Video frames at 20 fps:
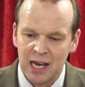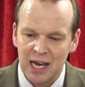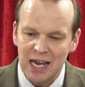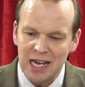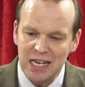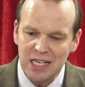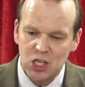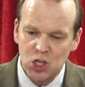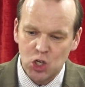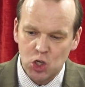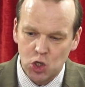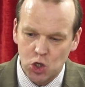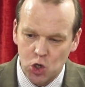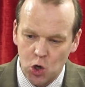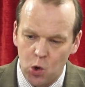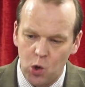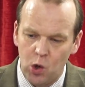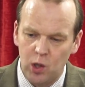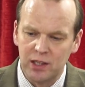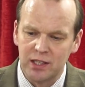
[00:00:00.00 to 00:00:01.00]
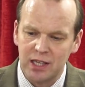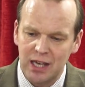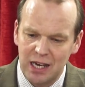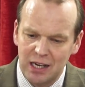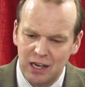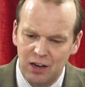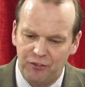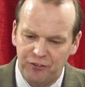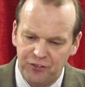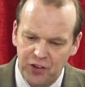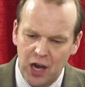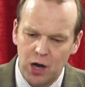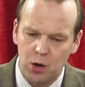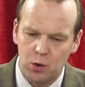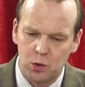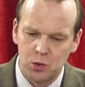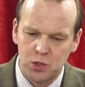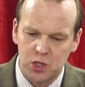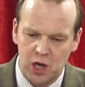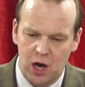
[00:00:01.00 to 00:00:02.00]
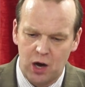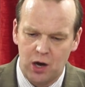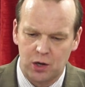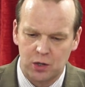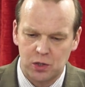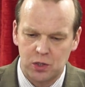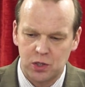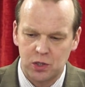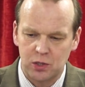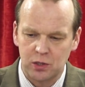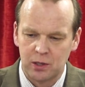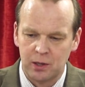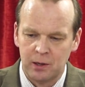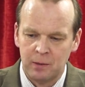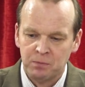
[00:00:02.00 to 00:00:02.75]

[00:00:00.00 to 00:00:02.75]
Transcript: he's sold into Pharaoh's house.